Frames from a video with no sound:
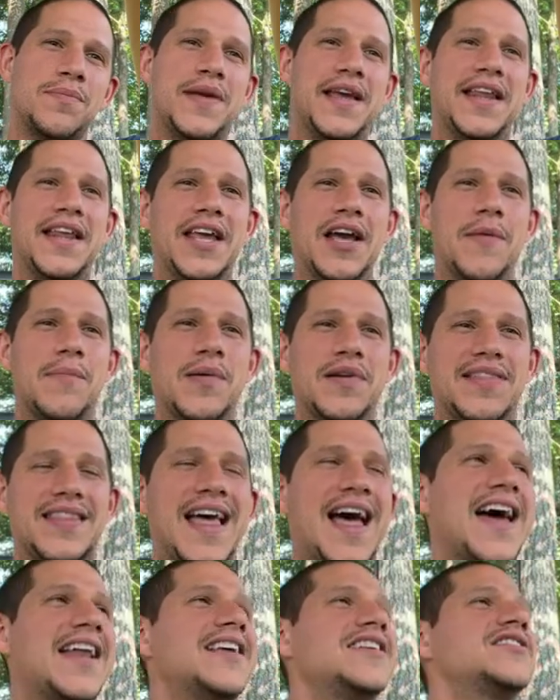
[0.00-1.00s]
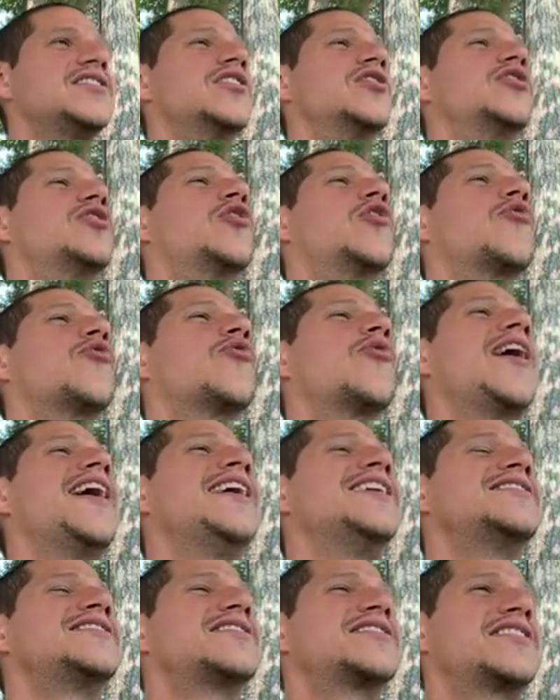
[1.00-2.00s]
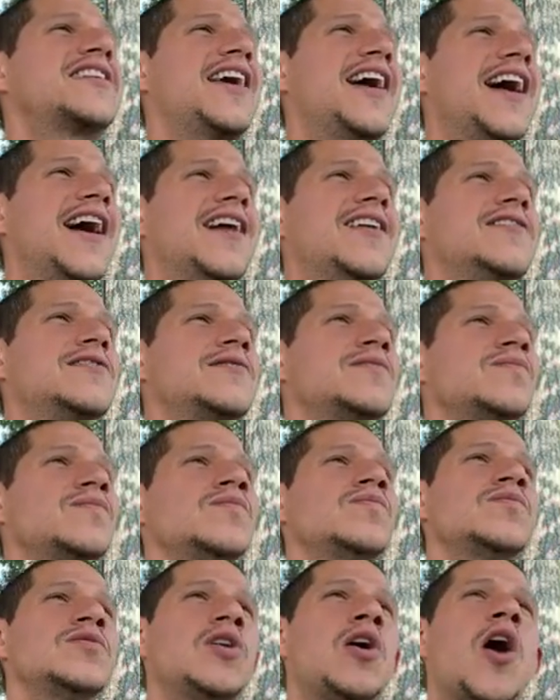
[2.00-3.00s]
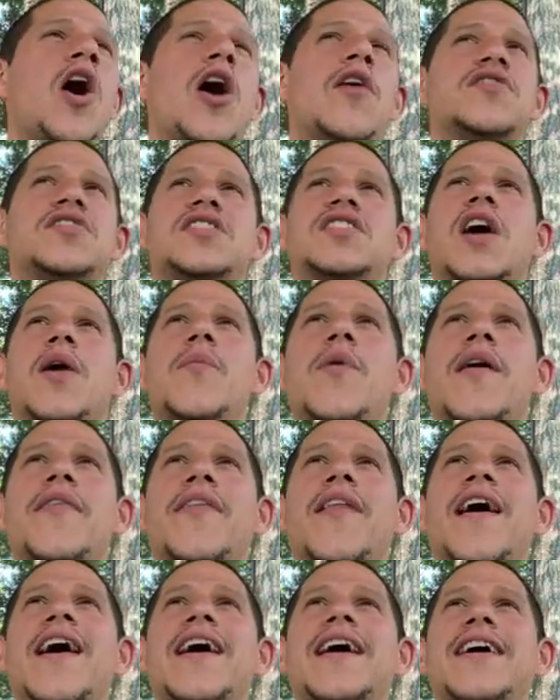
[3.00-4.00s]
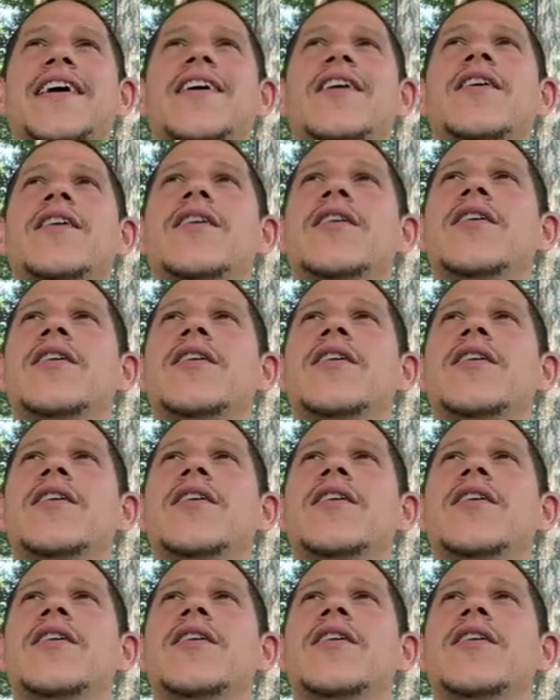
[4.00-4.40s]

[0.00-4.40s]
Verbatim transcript: media, but that is a great skit of someone like